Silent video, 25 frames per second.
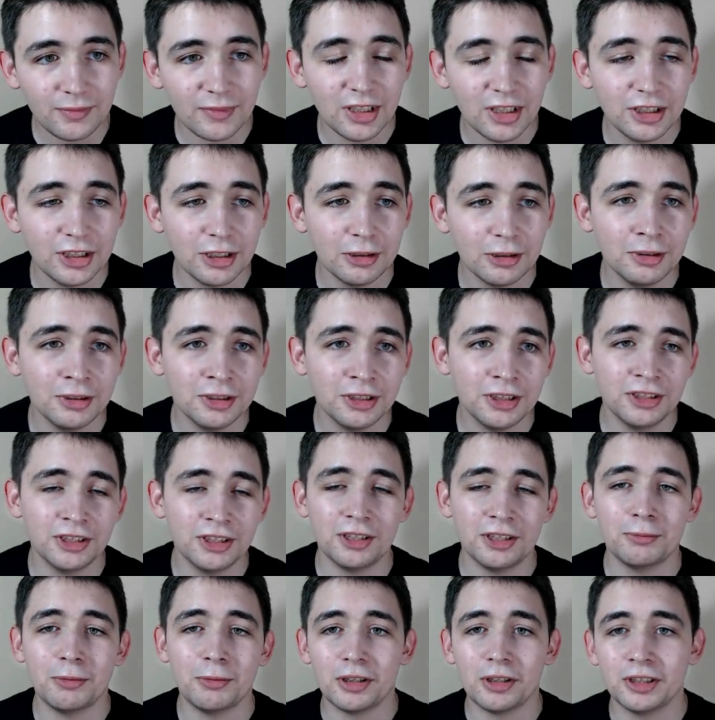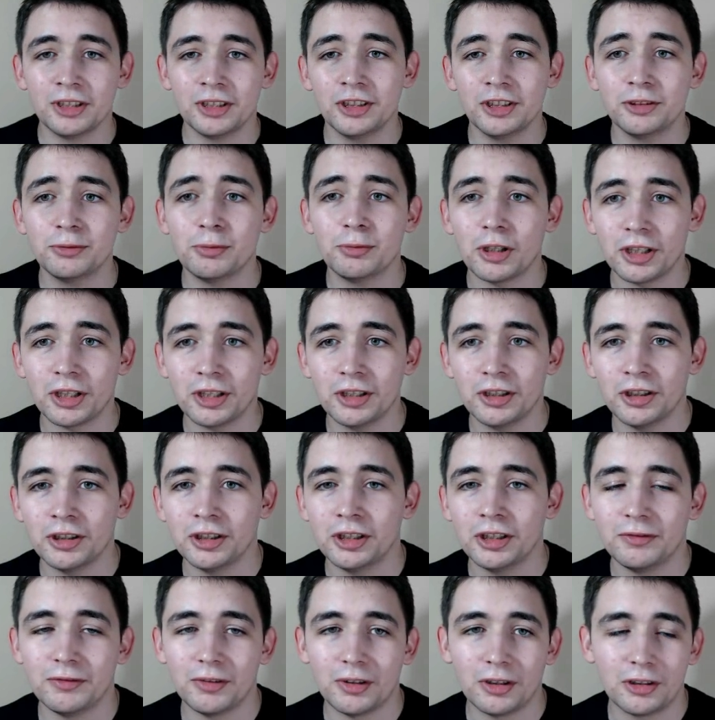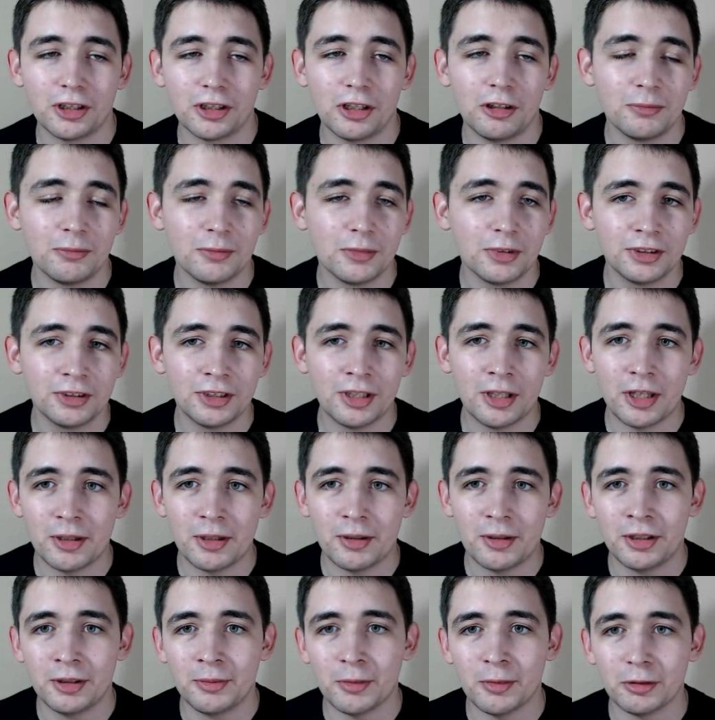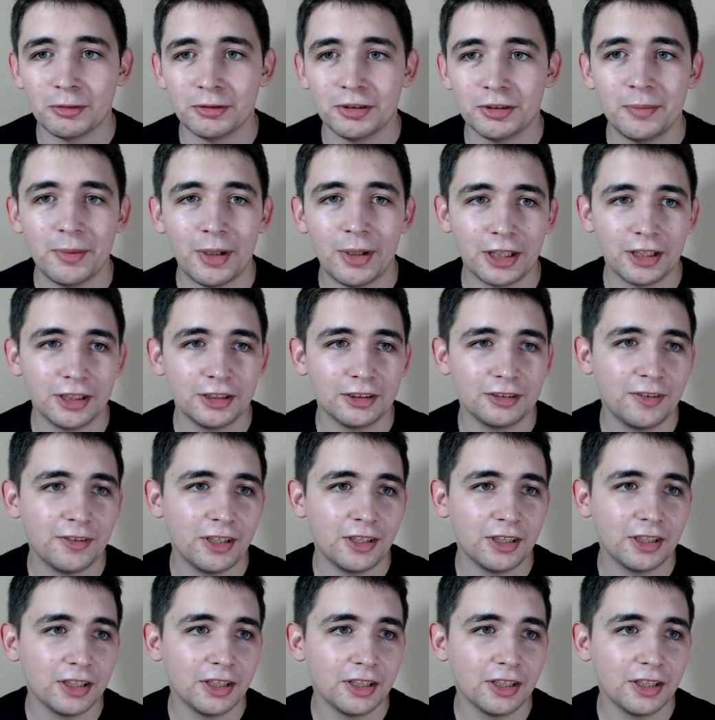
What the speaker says: So it is not it is working only for Chrome, the remote debugging thing.